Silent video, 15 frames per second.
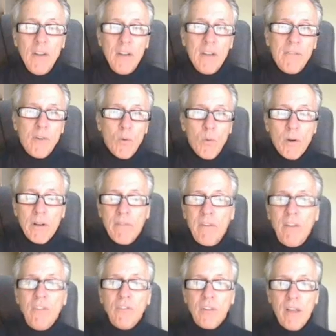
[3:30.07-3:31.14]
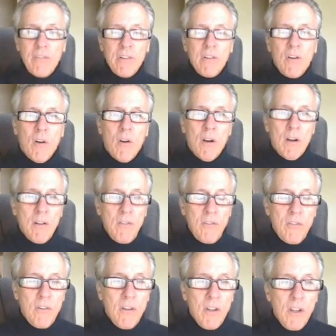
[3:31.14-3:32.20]
If you're one of these 7
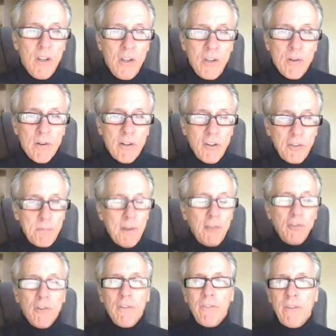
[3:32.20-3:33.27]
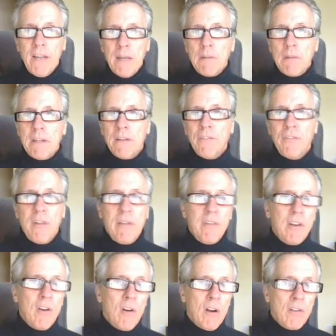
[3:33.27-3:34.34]
cards, you're in a special family of
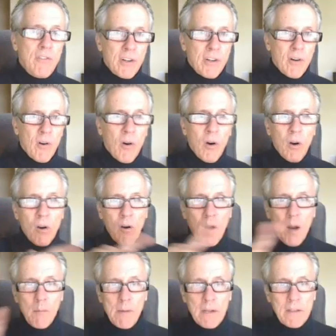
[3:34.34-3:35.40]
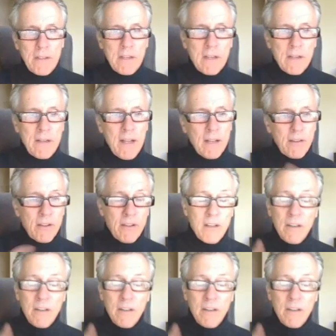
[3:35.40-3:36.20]
7 cards that are all karmically connected.